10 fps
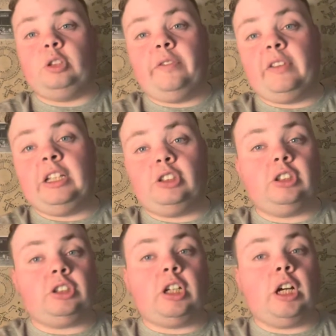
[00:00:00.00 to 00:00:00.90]
do you think they should
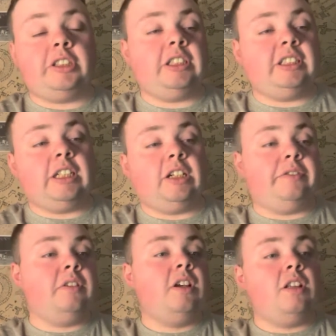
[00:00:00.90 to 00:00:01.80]
have started instead
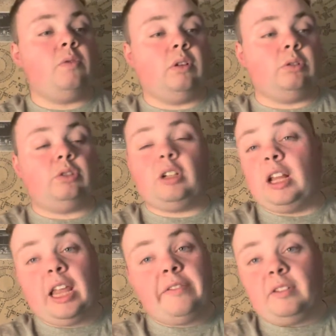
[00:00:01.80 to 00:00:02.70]
of the ones who start
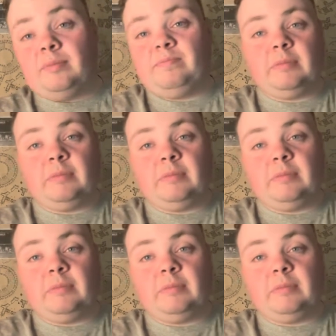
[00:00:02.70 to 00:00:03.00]
11?